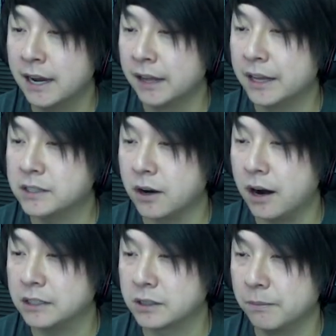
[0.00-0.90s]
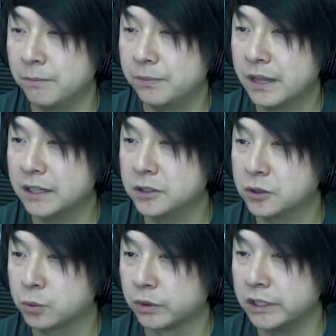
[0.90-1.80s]
And that's awesome. That is
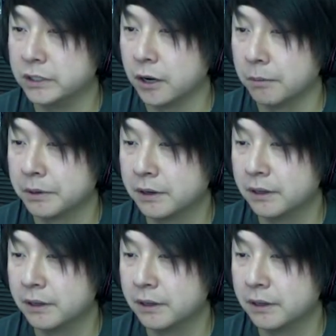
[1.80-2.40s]
just really dope.